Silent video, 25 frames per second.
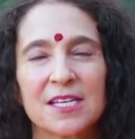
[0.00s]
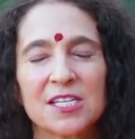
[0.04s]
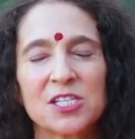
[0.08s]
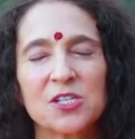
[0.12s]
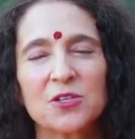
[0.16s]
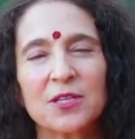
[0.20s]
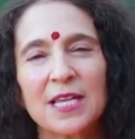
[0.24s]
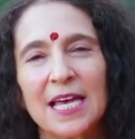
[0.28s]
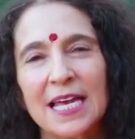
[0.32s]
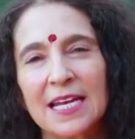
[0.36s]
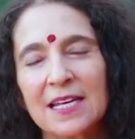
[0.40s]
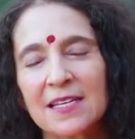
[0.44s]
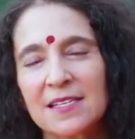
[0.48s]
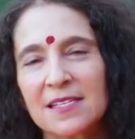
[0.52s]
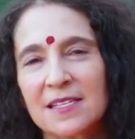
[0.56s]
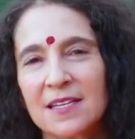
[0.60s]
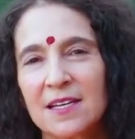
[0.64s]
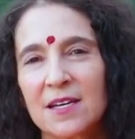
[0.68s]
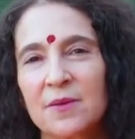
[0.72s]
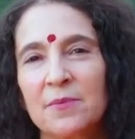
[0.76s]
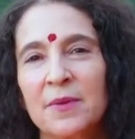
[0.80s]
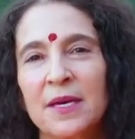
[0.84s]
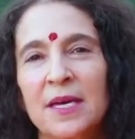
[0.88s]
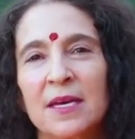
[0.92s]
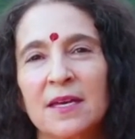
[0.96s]
So let us
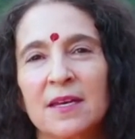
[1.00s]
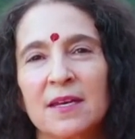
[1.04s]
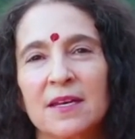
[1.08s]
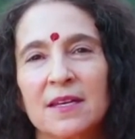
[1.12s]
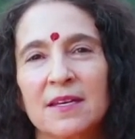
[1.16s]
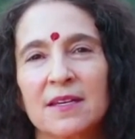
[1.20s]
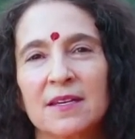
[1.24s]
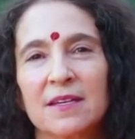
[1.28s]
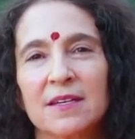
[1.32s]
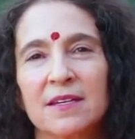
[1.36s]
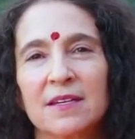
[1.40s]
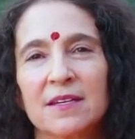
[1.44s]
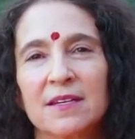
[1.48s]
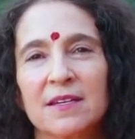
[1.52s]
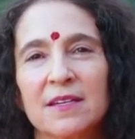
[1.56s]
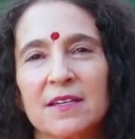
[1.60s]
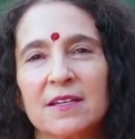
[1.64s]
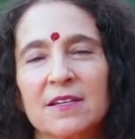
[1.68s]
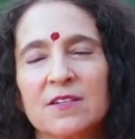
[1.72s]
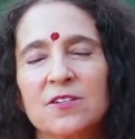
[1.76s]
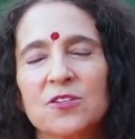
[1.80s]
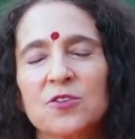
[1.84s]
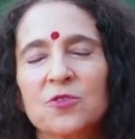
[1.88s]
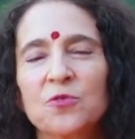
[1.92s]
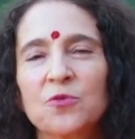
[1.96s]
commit
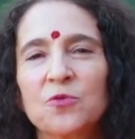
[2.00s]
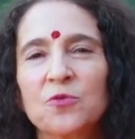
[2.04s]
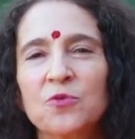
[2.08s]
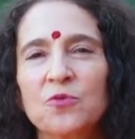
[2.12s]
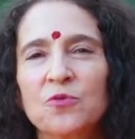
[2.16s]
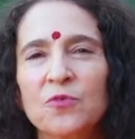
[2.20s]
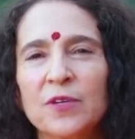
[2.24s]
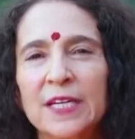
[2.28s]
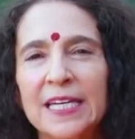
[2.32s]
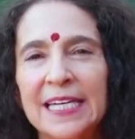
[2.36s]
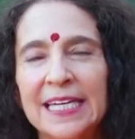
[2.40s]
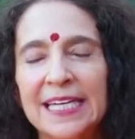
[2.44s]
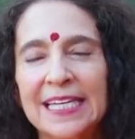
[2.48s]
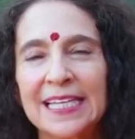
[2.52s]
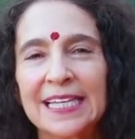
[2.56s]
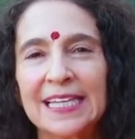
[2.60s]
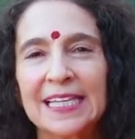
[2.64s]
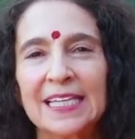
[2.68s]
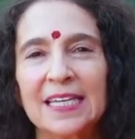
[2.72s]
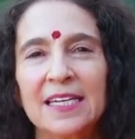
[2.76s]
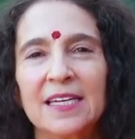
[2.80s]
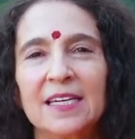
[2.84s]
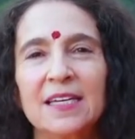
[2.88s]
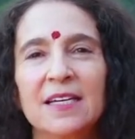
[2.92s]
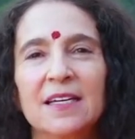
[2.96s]
to
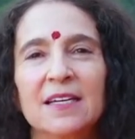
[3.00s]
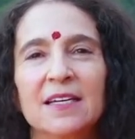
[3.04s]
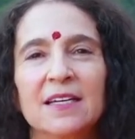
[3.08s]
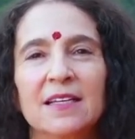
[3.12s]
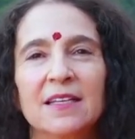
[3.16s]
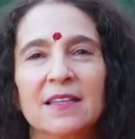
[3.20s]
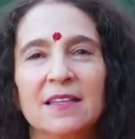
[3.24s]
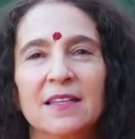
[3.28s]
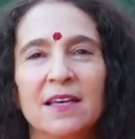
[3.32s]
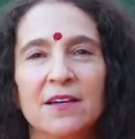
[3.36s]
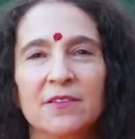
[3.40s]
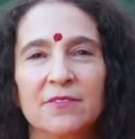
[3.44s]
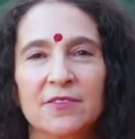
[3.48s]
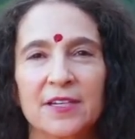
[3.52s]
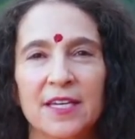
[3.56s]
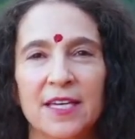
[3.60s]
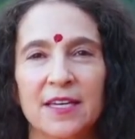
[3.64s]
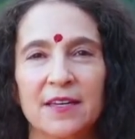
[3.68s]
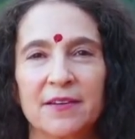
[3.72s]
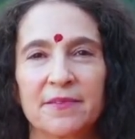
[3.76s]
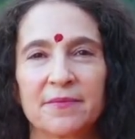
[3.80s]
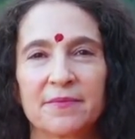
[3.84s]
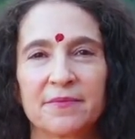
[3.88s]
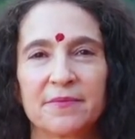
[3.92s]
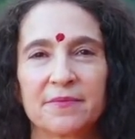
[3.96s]
really
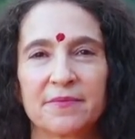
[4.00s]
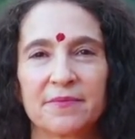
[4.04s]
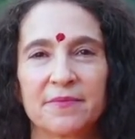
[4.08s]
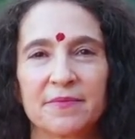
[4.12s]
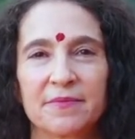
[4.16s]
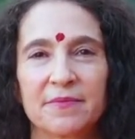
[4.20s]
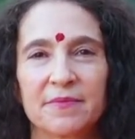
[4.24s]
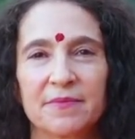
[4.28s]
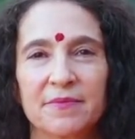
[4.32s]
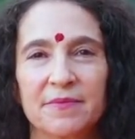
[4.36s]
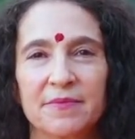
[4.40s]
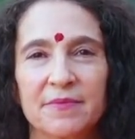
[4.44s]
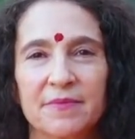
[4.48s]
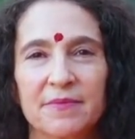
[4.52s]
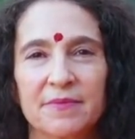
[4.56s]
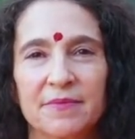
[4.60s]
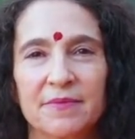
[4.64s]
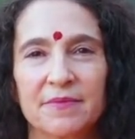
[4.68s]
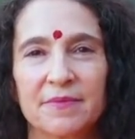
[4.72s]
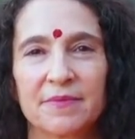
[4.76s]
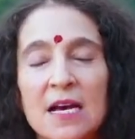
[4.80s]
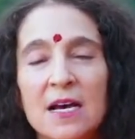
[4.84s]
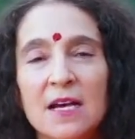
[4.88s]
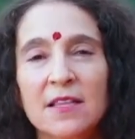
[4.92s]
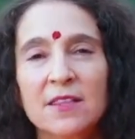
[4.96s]
loving.
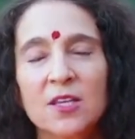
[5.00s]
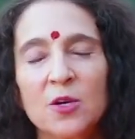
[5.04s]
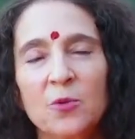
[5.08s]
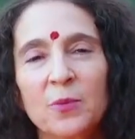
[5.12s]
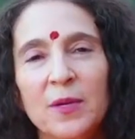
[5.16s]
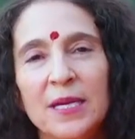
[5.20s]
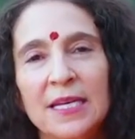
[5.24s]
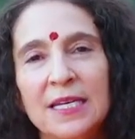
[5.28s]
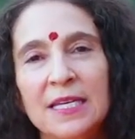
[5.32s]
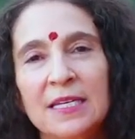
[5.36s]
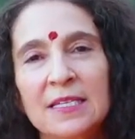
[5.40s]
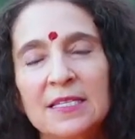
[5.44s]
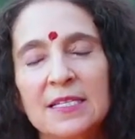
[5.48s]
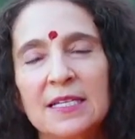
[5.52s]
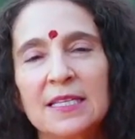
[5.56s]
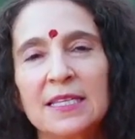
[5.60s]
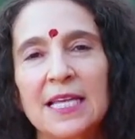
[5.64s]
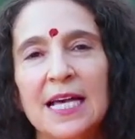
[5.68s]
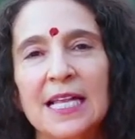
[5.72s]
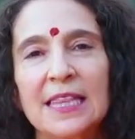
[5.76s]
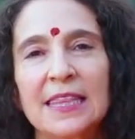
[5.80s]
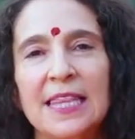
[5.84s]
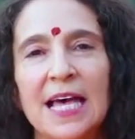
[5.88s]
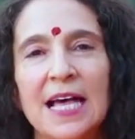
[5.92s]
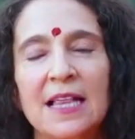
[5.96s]
That we need to
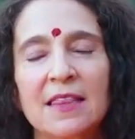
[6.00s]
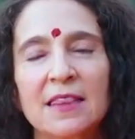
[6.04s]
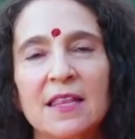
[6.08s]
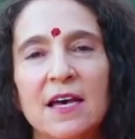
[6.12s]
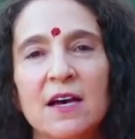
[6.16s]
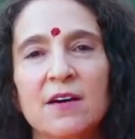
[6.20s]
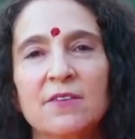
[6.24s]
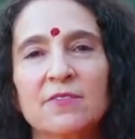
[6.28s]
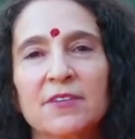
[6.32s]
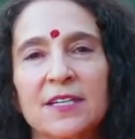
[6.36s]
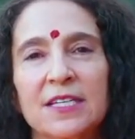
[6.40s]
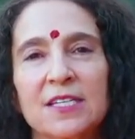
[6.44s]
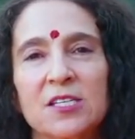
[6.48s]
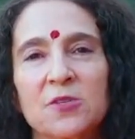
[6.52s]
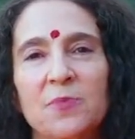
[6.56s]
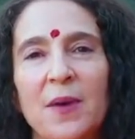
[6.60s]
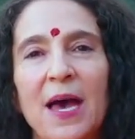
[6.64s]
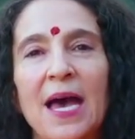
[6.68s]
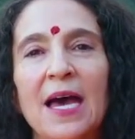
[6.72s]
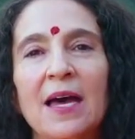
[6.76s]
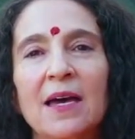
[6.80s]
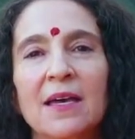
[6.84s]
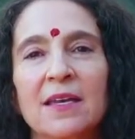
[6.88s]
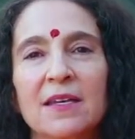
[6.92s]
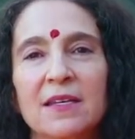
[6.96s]
let that love
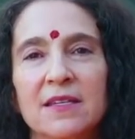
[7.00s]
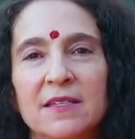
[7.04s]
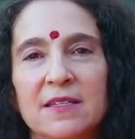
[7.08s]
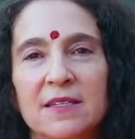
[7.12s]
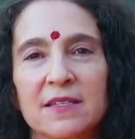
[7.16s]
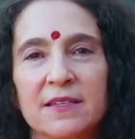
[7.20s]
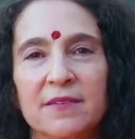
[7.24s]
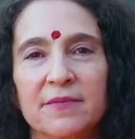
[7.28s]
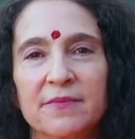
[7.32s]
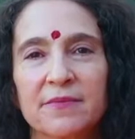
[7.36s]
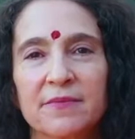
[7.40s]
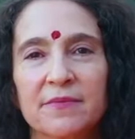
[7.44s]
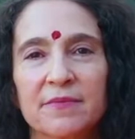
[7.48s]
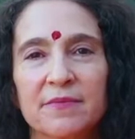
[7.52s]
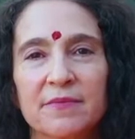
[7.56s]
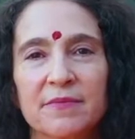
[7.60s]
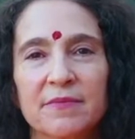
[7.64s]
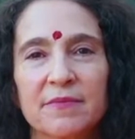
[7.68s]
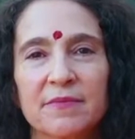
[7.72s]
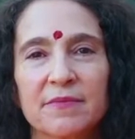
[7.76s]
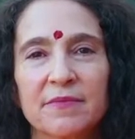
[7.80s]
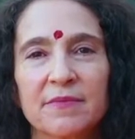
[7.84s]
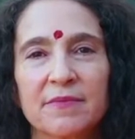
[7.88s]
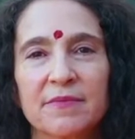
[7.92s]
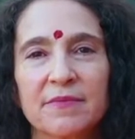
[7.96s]
expand
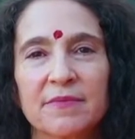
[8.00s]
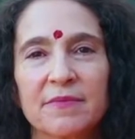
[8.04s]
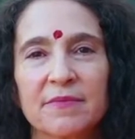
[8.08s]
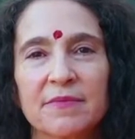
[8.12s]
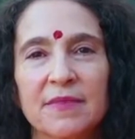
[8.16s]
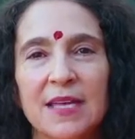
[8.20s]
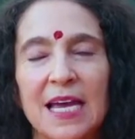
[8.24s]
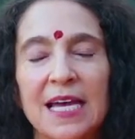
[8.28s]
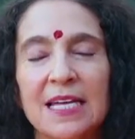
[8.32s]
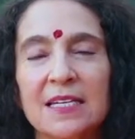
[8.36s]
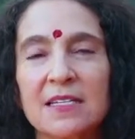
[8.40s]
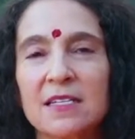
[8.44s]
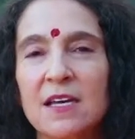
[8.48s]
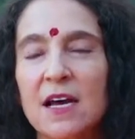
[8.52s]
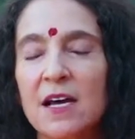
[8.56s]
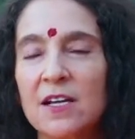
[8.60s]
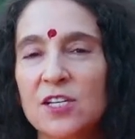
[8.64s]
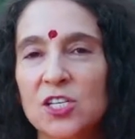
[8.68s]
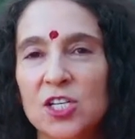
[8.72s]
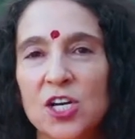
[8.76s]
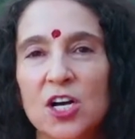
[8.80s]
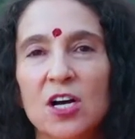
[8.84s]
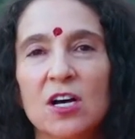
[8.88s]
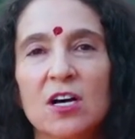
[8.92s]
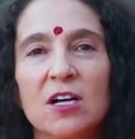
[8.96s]
and
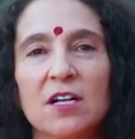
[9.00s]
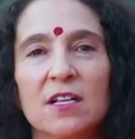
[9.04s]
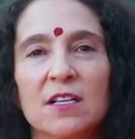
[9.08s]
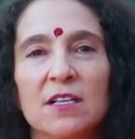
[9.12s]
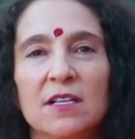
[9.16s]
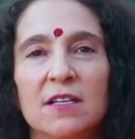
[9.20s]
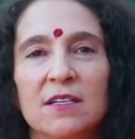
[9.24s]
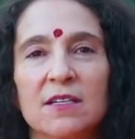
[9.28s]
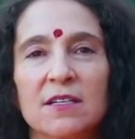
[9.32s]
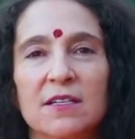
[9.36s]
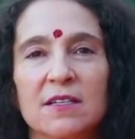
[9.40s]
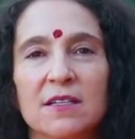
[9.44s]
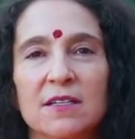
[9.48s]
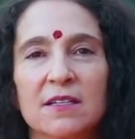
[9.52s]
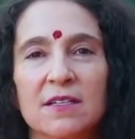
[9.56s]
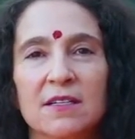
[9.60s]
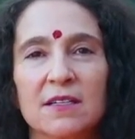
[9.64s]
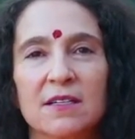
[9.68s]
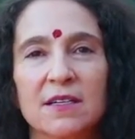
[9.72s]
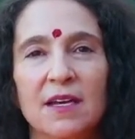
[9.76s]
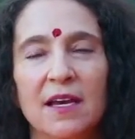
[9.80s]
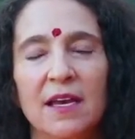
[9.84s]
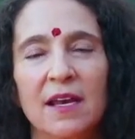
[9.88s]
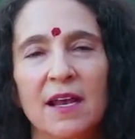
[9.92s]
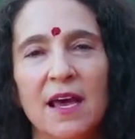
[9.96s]
touch all
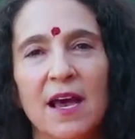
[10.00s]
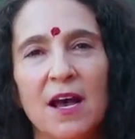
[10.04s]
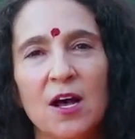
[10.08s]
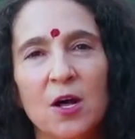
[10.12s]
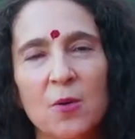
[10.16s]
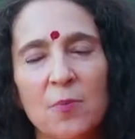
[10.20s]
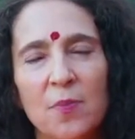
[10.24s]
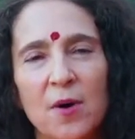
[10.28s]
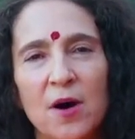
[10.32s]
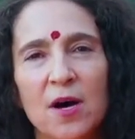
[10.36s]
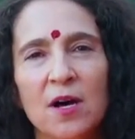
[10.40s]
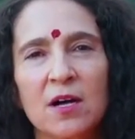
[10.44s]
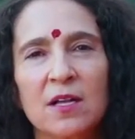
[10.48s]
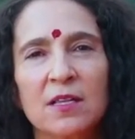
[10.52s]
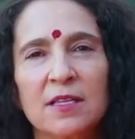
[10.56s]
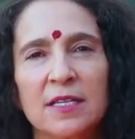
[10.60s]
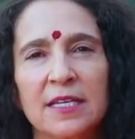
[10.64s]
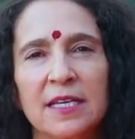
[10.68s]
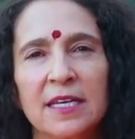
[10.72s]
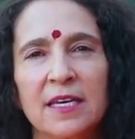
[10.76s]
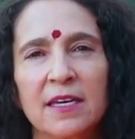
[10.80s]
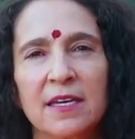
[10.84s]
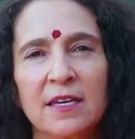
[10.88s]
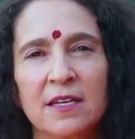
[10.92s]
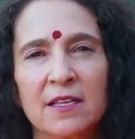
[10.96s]
and help all
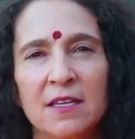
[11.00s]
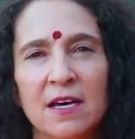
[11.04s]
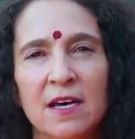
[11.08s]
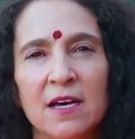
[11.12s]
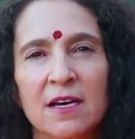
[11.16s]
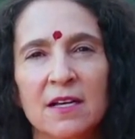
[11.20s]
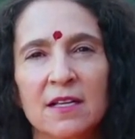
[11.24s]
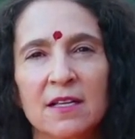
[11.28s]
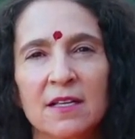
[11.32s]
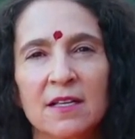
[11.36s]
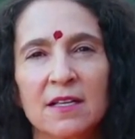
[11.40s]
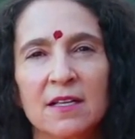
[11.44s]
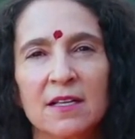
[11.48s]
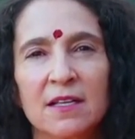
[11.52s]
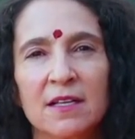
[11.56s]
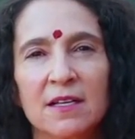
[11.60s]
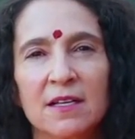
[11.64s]
and heal all.